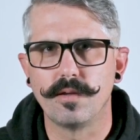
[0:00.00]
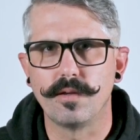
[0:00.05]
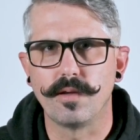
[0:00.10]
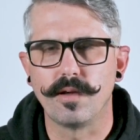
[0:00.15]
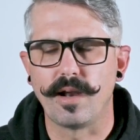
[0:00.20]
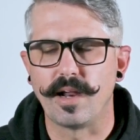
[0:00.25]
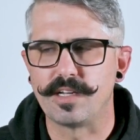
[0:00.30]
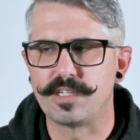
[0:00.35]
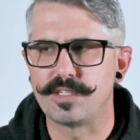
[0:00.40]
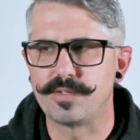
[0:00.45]

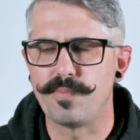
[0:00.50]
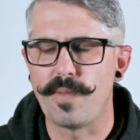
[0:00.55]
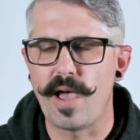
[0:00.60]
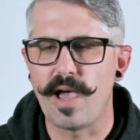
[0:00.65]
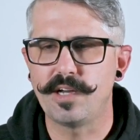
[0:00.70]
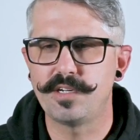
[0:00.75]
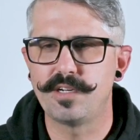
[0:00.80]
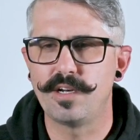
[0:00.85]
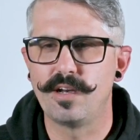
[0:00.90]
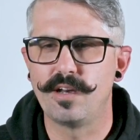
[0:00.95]
And I
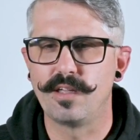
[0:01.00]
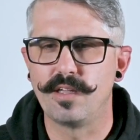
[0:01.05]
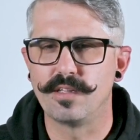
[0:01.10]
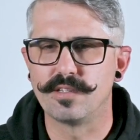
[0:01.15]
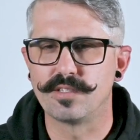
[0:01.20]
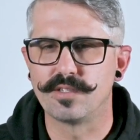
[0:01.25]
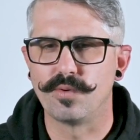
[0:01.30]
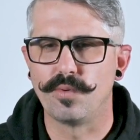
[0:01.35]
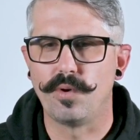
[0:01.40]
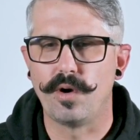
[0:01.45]
smashed it
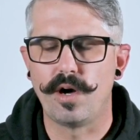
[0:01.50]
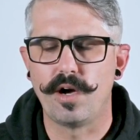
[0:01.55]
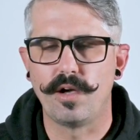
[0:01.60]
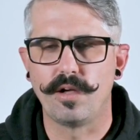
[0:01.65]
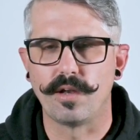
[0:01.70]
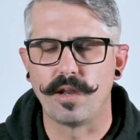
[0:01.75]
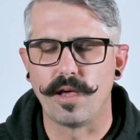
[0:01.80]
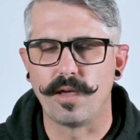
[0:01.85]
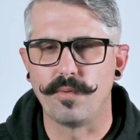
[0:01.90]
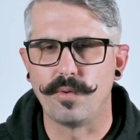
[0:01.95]
against the wall,
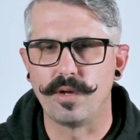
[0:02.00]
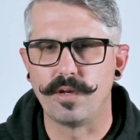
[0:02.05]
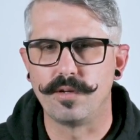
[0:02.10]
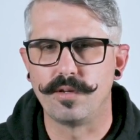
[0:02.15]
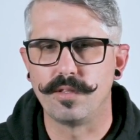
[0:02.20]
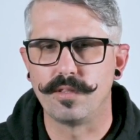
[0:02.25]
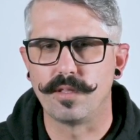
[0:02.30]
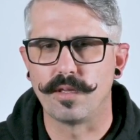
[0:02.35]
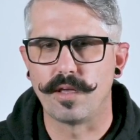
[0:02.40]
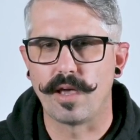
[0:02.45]
and I went
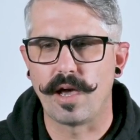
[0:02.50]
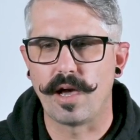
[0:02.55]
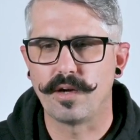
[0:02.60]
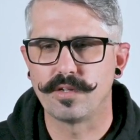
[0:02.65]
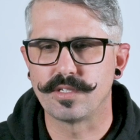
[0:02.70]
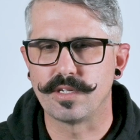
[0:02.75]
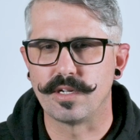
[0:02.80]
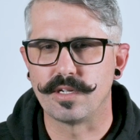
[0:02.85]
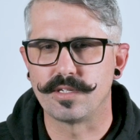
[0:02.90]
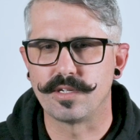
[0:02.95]
into the
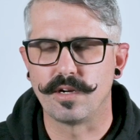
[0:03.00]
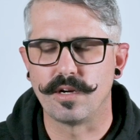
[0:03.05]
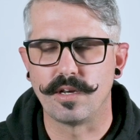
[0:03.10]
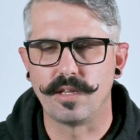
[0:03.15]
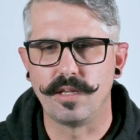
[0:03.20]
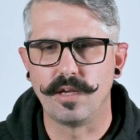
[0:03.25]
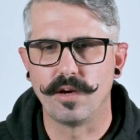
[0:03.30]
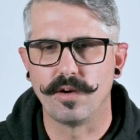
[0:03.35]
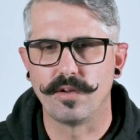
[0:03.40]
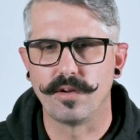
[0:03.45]
house and I started
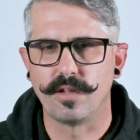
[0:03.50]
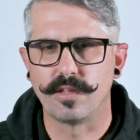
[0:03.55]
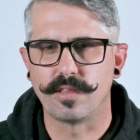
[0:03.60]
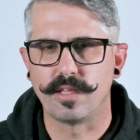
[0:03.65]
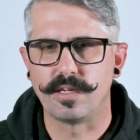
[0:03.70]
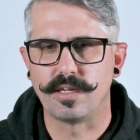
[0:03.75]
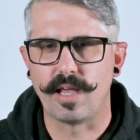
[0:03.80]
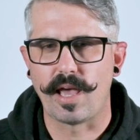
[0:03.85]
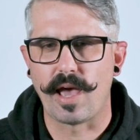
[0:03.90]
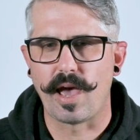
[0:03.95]
yelling at
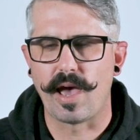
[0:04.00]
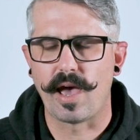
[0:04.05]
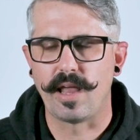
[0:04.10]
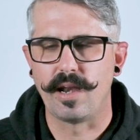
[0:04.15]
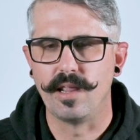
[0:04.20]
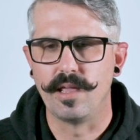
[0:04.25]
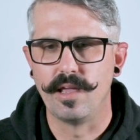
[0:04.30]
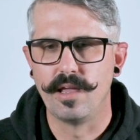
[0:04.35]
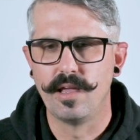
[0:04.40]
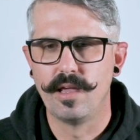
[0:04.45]
the
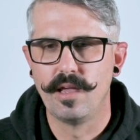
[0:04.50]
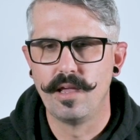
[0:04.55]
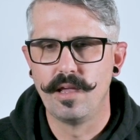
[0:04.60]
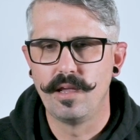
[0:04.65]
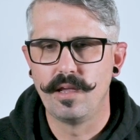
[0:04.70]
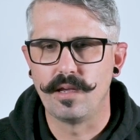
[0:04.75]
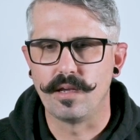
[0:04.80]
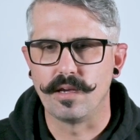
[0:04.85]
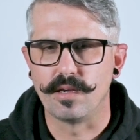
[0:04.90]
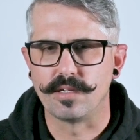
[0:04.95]
dad,
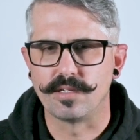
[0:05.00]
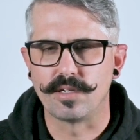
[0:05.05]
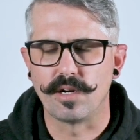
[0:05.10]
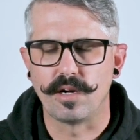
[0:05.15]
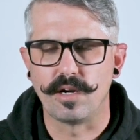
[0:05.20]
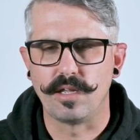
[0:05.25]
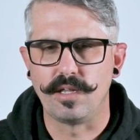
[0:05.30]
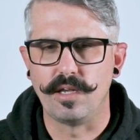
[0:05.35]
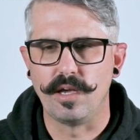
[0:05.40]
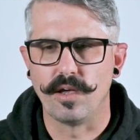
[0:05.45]
and I
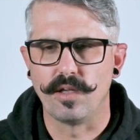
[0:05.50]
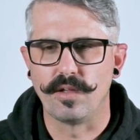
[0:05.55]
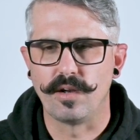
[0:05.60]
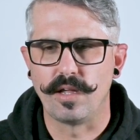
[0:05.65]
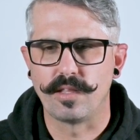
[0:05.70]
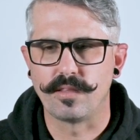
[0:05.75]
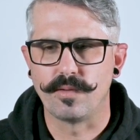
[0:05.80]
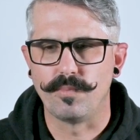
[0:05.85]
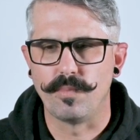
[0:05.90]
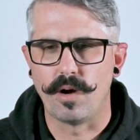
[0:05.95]
started yelling
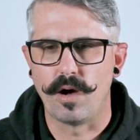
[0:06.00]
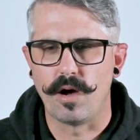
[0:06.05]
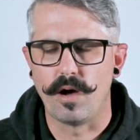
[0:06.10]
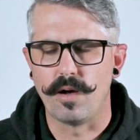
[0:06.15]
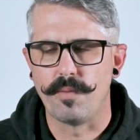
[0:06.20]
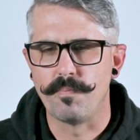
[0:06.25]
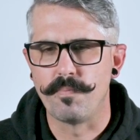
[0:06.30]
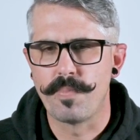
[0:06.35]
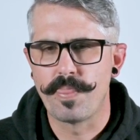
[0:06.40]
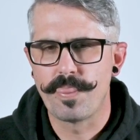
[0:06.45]
at the
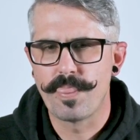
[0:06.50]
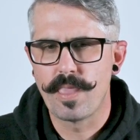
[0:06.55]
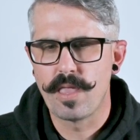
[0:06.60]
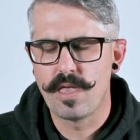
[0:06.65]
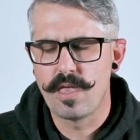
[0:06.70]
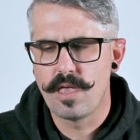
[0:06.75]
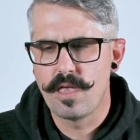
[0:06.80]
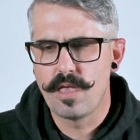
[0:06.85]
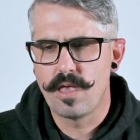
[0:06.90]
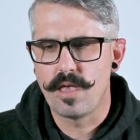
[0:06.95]
mom.
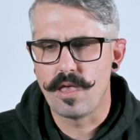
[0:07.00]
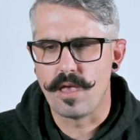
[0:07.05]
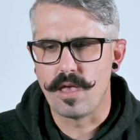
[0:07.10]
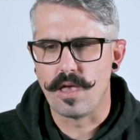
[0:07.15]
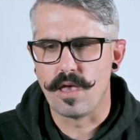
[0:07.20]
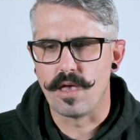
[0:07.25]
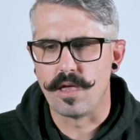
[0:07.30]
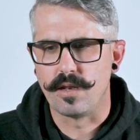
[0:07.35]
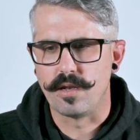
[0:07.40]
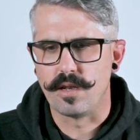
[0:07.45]

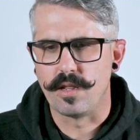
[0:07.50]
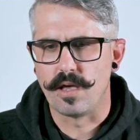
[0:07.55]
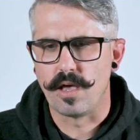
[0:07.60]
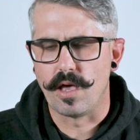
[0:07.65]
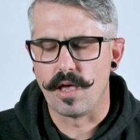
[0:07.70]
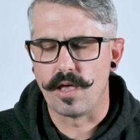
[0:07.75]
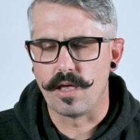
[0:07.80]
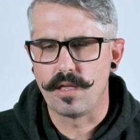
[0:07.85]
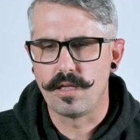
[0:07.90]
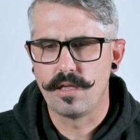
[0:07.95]
And
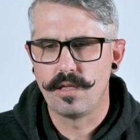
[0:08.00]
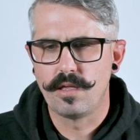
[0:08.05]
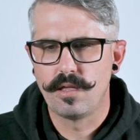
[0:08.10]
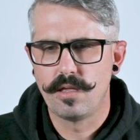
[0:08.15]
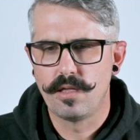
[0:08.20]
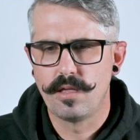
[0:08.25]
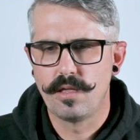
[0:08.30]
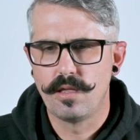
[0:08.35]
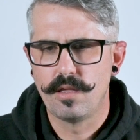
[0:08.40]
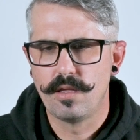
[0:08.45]
I
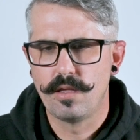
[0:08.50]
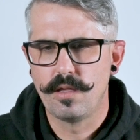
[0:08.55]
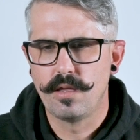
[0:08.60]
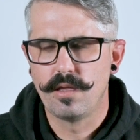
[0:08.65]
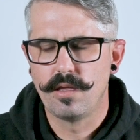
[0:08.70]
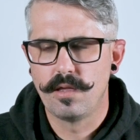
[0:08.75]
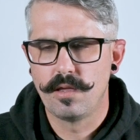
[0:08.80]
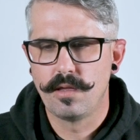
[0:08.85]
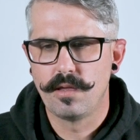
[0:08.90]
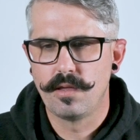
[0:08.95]

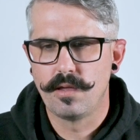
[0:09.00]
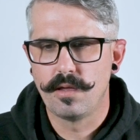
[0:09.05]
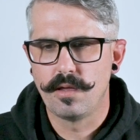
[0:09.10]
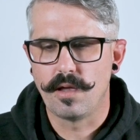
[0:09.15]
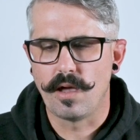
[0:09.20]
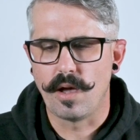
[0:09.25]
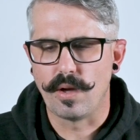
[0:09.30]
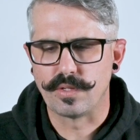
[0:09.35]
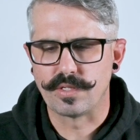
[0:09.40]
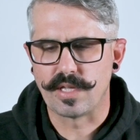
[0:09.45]

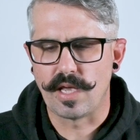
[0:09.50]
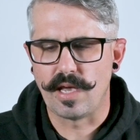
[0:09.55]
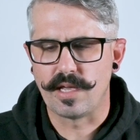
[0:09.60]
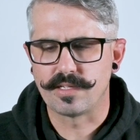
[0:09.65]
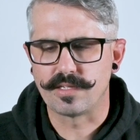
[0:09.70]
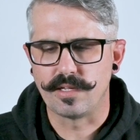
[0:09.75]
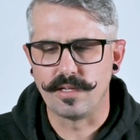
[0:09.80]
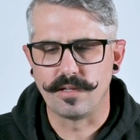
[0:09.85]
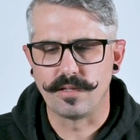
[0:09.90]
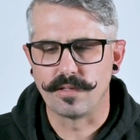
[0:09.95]
was
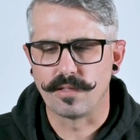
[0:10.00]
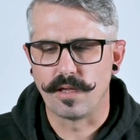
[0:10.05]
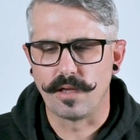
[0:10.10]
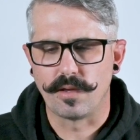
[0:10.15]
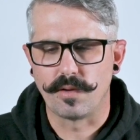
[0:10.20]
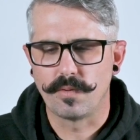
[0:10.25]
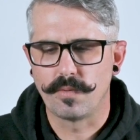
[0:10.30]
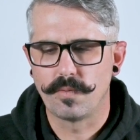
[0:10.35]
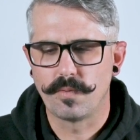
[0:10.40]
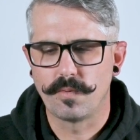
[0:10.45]
asking,
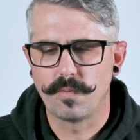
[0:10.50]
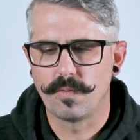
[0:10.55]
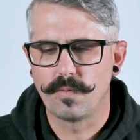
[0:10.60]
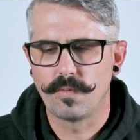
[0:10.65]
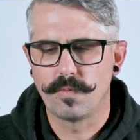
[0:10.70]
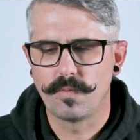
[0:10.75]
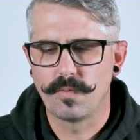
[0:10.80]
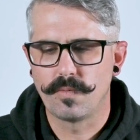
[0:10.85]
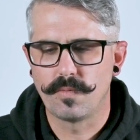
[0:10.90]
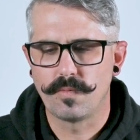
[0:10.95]
like,
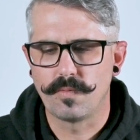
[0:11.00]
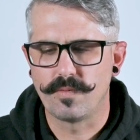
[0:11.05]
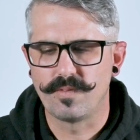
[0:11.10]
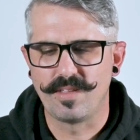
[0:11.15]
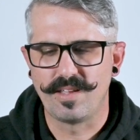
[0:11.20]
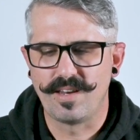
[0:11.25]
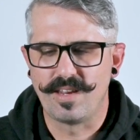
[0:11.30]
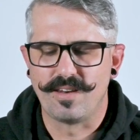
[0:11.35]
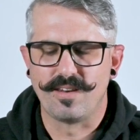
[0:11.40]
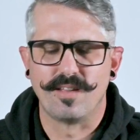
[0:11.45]

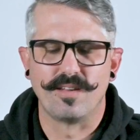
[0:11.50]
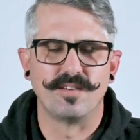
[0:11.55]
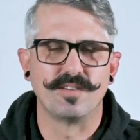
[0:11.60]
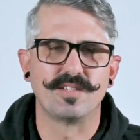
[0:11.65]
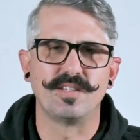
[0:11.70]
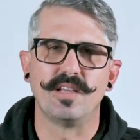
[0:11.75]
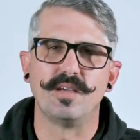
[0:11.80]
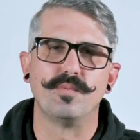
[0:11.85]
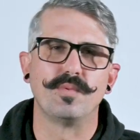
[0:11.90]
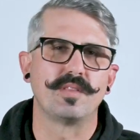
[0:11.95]
they didn't
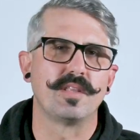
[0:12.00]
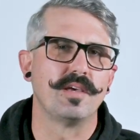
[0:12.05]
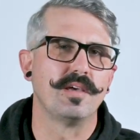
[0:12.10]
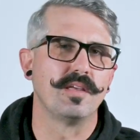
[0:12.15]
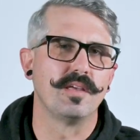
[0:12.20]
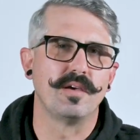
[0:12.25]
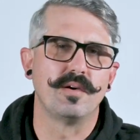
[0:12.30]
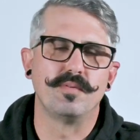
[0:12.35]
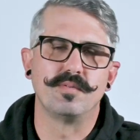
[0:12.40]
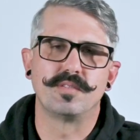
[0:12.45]
understand what the
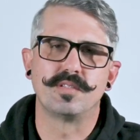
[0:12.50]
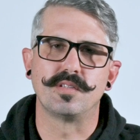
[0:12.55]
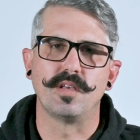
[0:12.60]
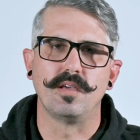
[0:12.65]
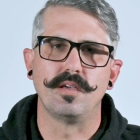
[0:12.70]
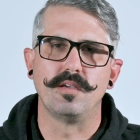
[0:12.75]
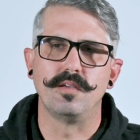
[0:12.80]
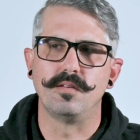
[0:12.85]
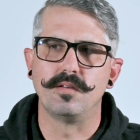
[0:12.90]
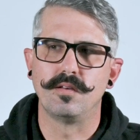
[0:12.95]
hell I was
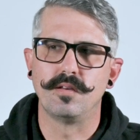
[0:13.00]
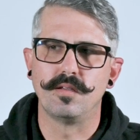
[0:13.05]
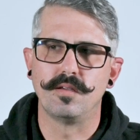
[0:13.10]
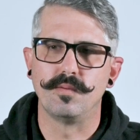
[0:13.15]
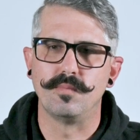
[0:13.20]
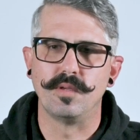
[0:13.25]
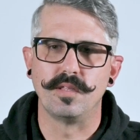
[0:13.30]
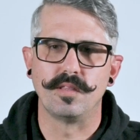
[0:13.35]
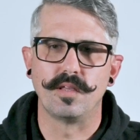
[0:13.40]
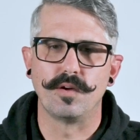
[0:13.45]
saying.
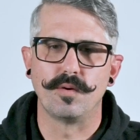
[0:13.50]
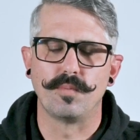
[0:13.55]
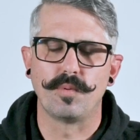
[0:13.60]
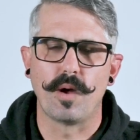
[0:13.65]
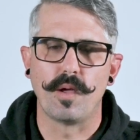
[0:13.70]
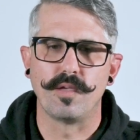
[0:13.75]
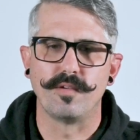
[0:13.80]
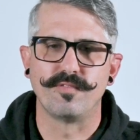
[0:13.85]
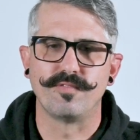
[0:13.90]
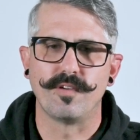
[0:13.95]
I mean, they were
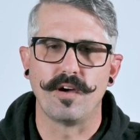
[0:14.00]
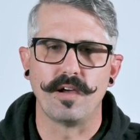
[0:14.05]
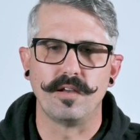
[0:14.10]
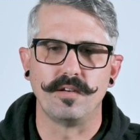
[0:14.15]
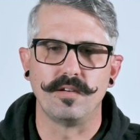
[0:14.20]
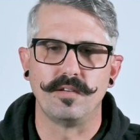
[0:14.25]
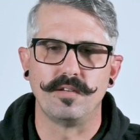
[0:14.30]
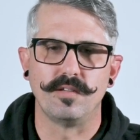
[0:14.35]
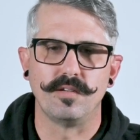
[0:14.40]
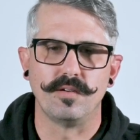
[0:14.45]
probably
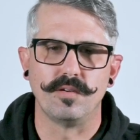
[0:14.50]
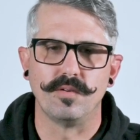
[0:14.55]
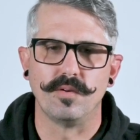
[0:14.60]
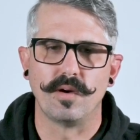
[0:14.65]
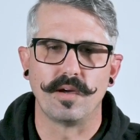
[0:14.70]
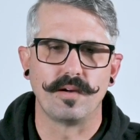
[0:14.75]
frightened too.